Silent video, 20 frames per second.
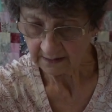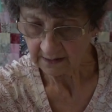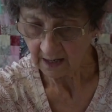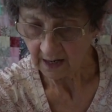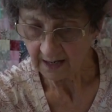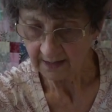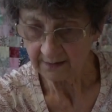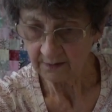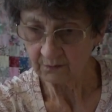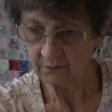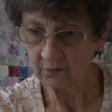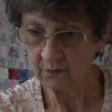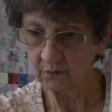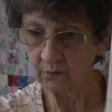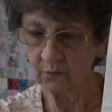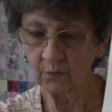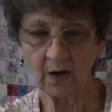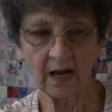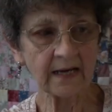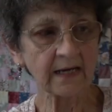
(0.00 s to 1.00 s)
dot
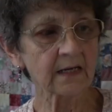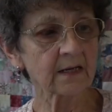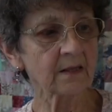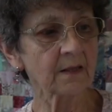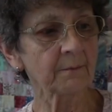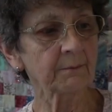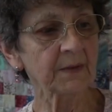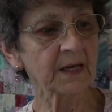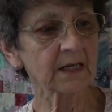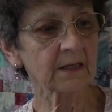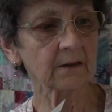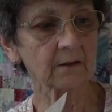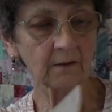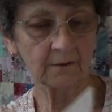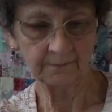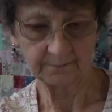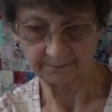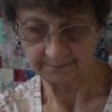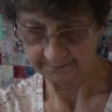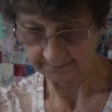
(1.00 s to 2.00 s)
right in the
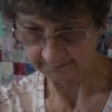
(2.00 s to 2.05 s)
middle